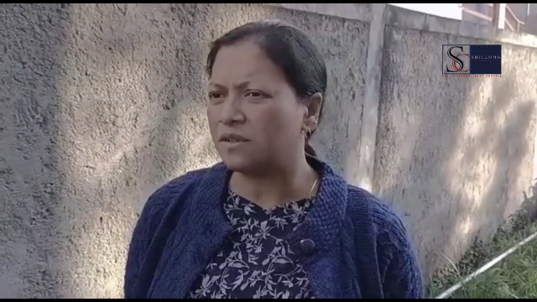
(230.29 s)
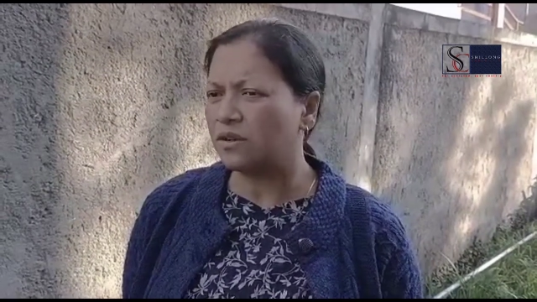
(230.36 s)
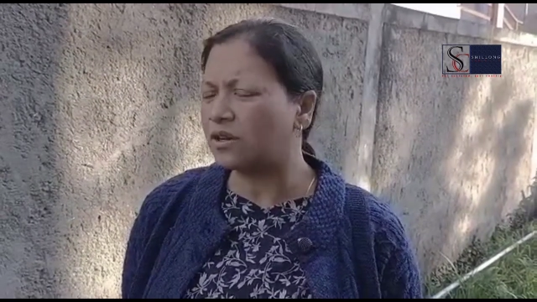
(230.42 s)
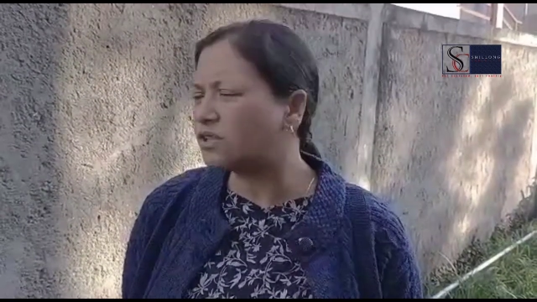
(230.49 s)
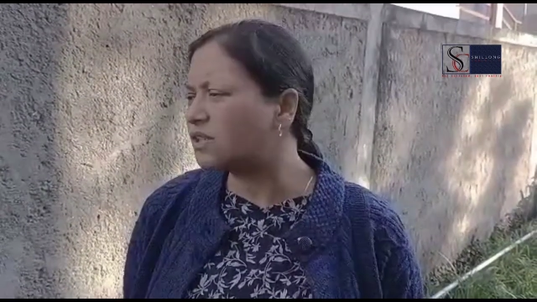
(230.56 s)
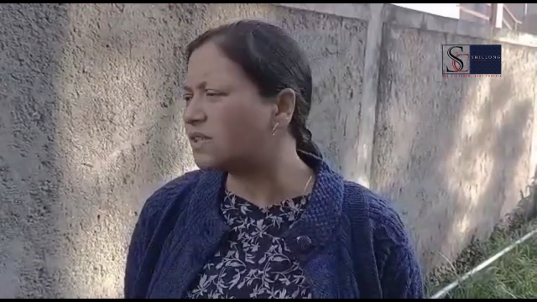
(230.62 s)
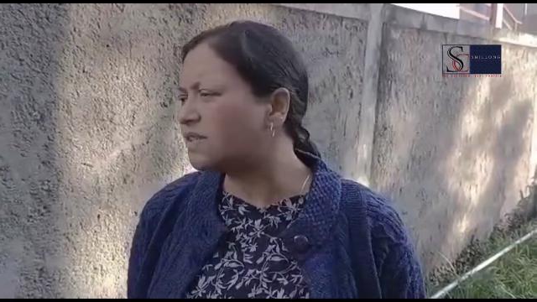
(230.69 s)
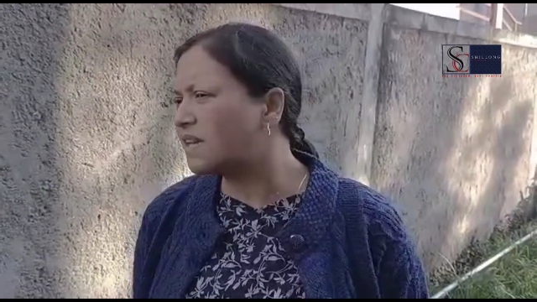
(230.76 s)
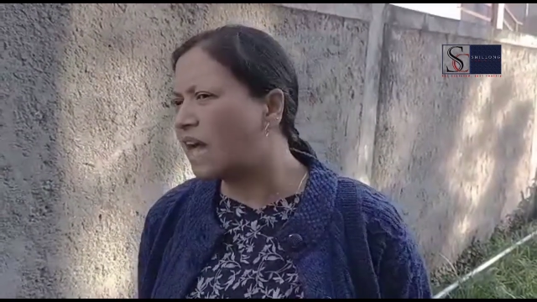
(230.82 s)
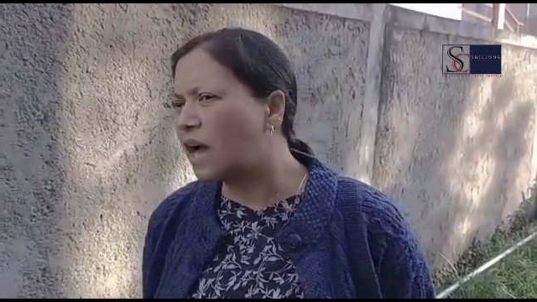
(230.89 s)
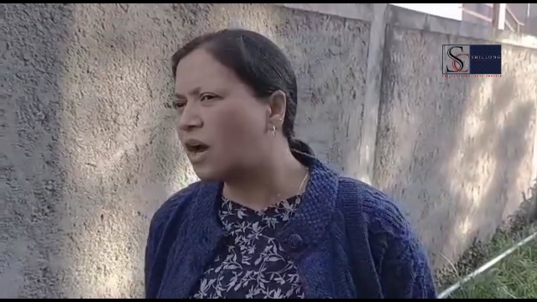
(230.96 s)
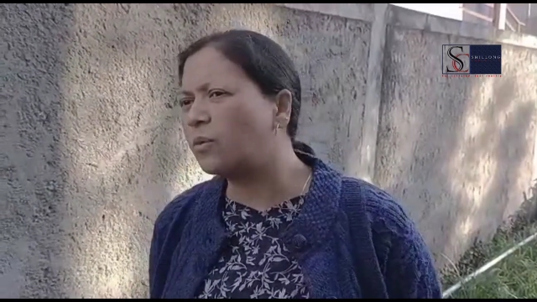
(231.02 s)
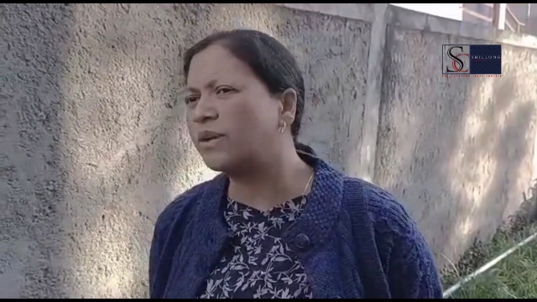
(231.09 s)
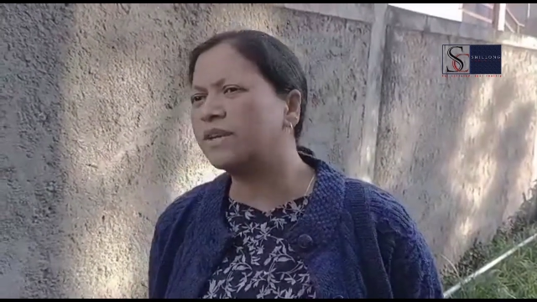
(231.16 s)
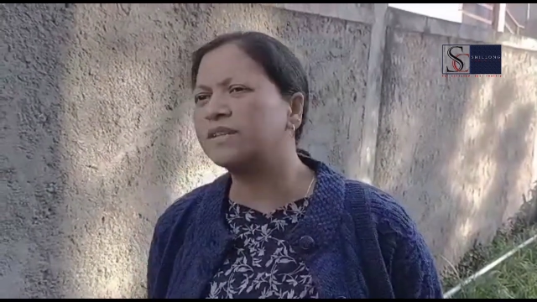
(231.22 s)
not just
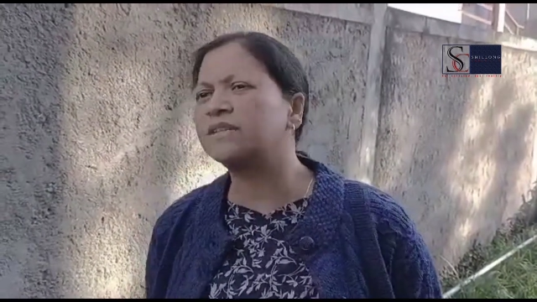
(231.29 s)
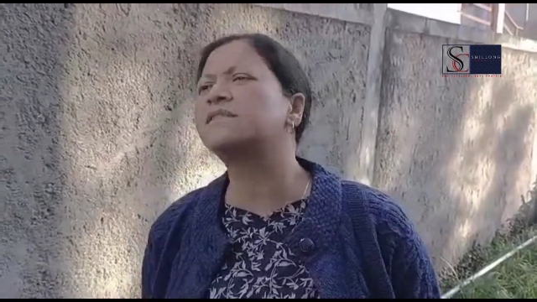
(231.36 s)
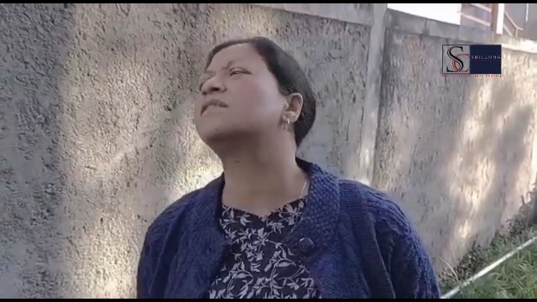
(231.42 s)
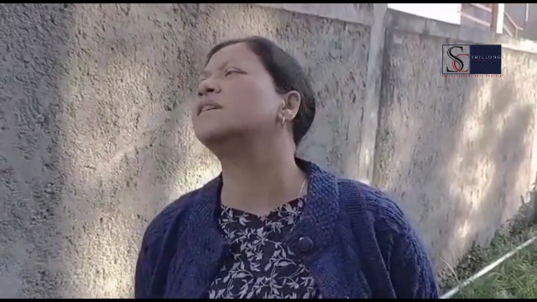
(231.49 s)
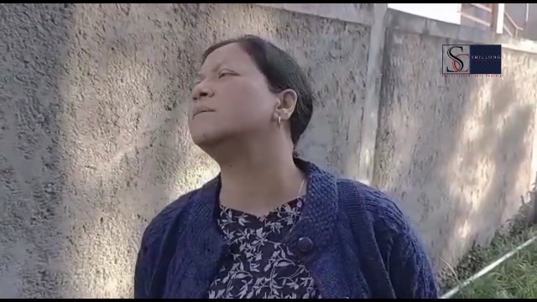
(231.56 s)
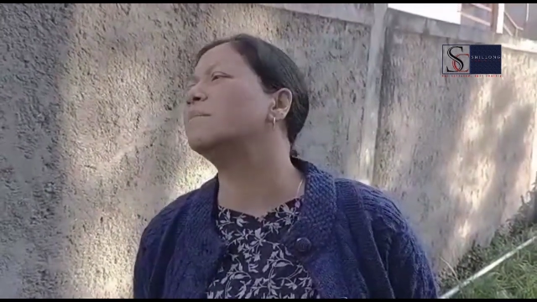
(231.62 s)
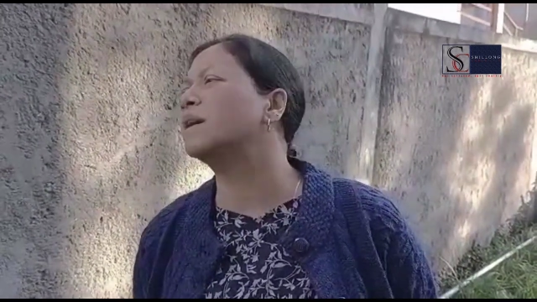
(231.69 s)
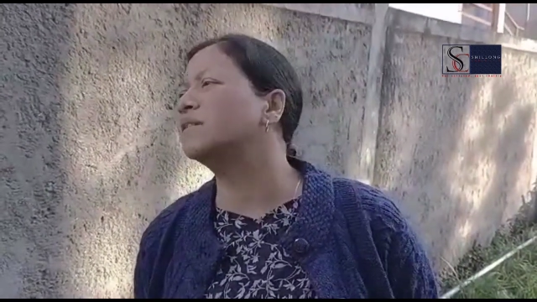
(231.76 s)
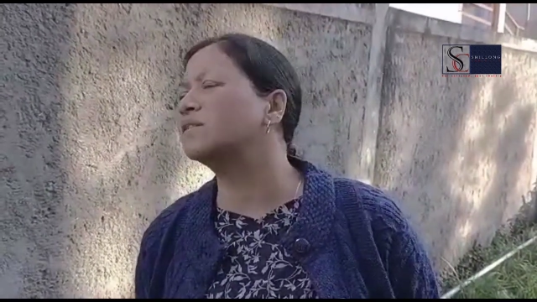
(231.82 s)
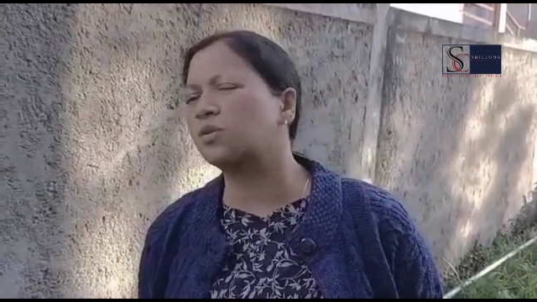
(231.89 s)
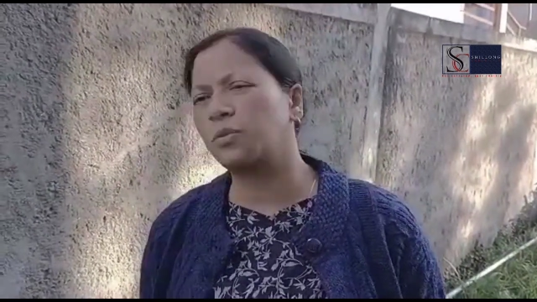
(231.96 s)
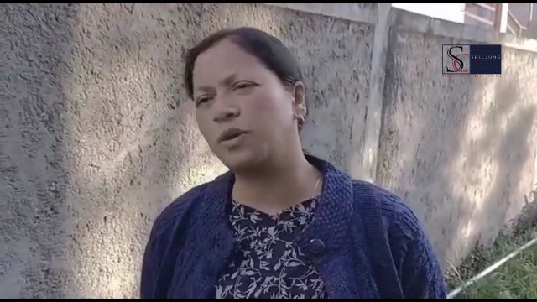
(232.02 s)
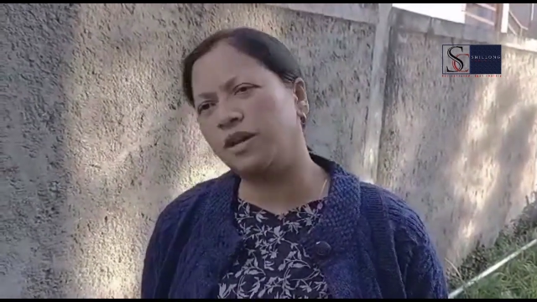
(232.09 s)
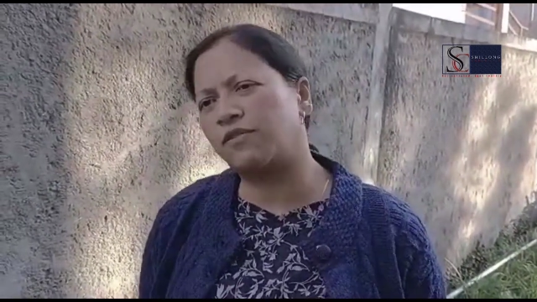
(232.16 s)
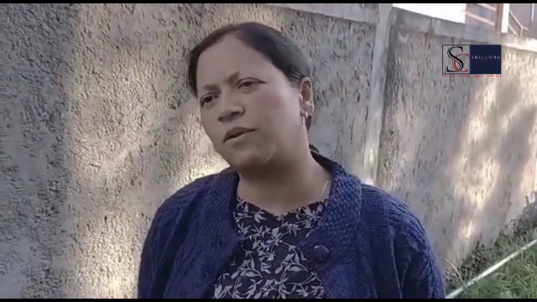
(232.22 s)
now when it's 3 months
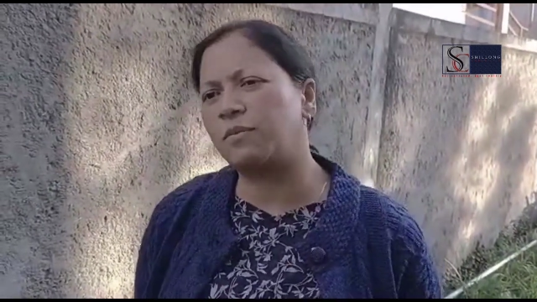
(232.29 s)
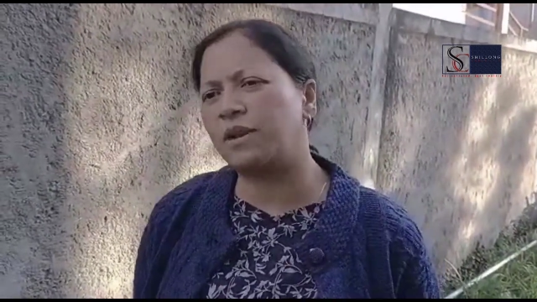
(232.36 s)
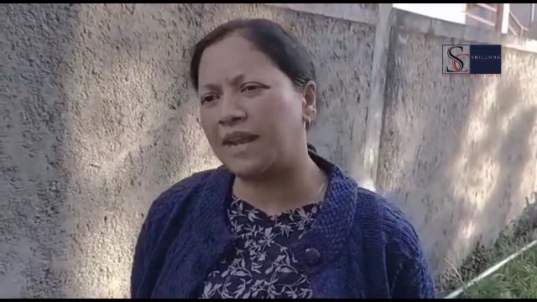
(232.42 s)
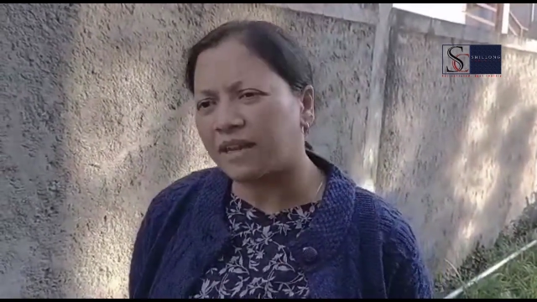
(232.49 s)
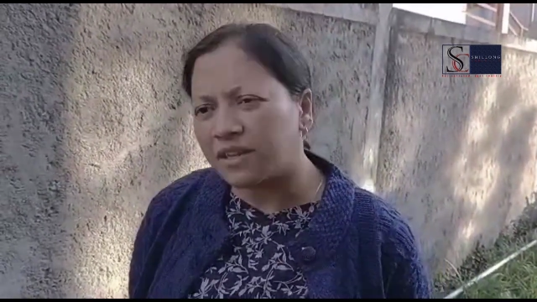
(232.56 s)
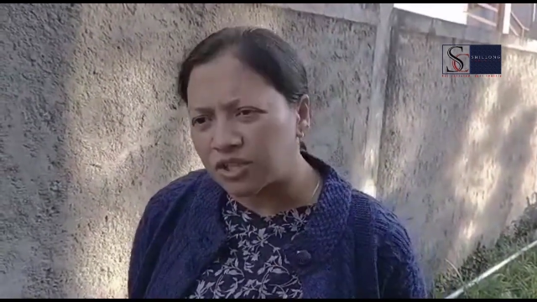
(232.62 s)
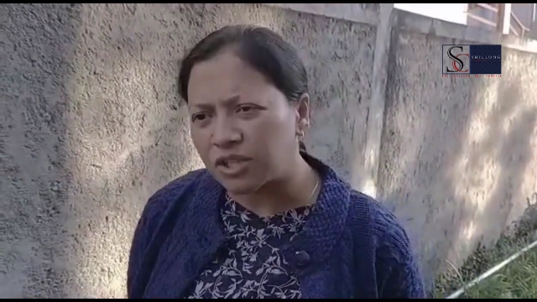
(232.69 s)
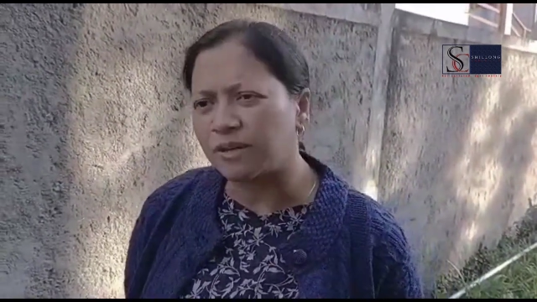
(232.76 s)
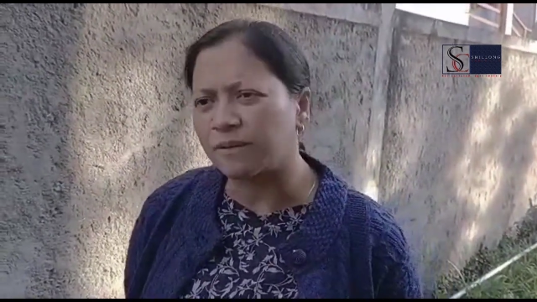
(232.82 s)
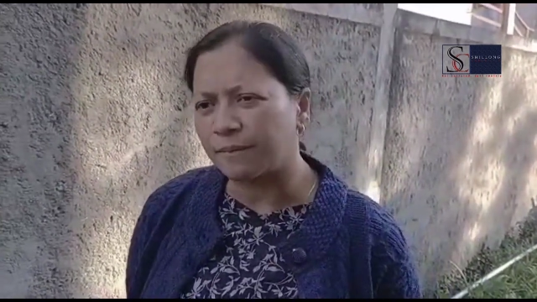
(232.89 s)
away from election,